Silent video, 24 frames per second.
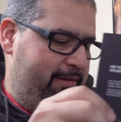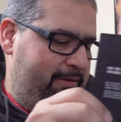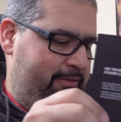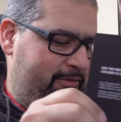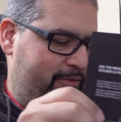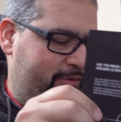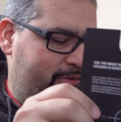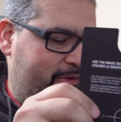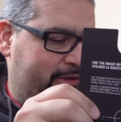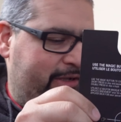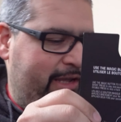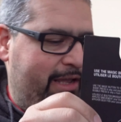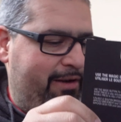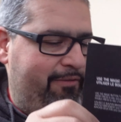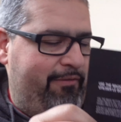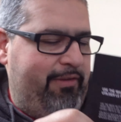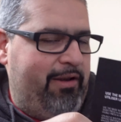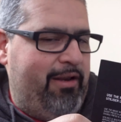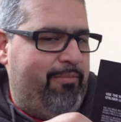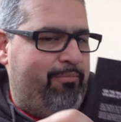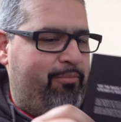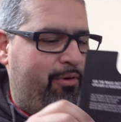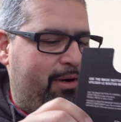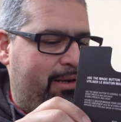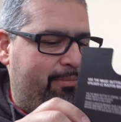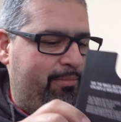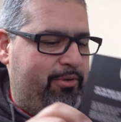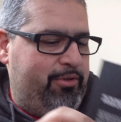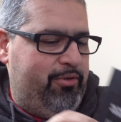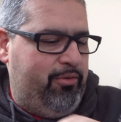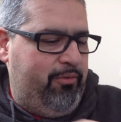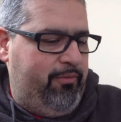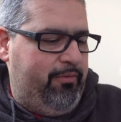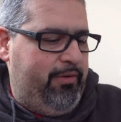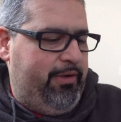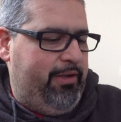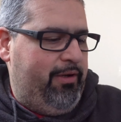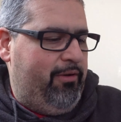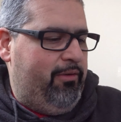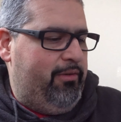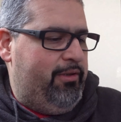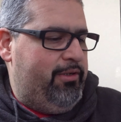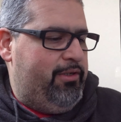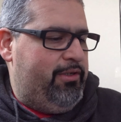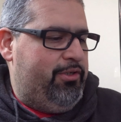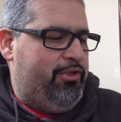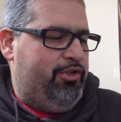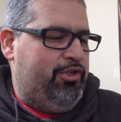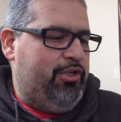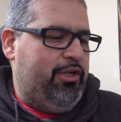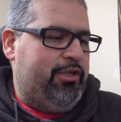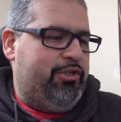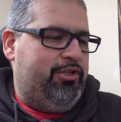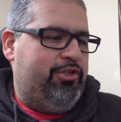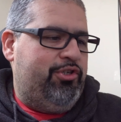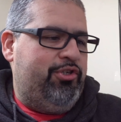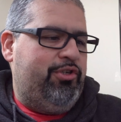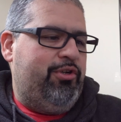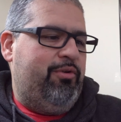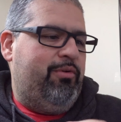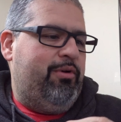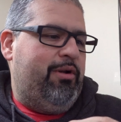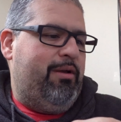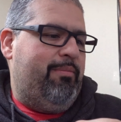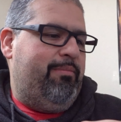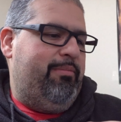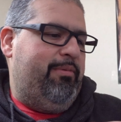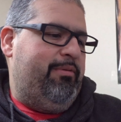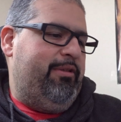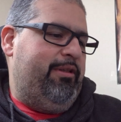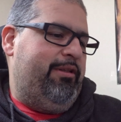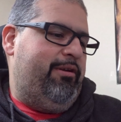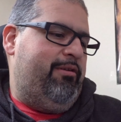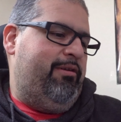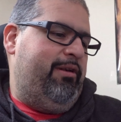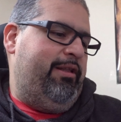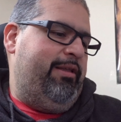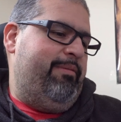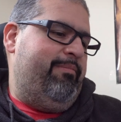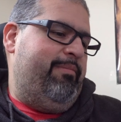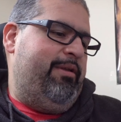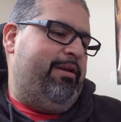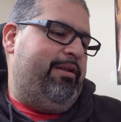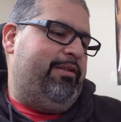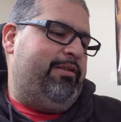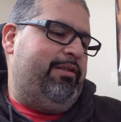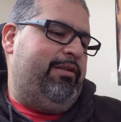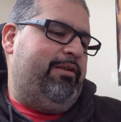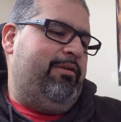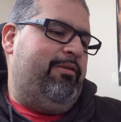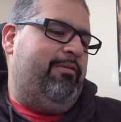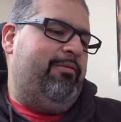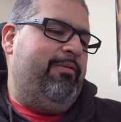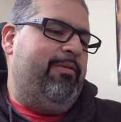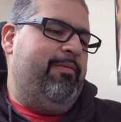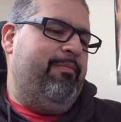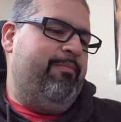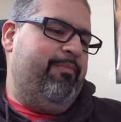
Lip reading: It's just kind of an impromptu video. This just showed up literally minutes ago.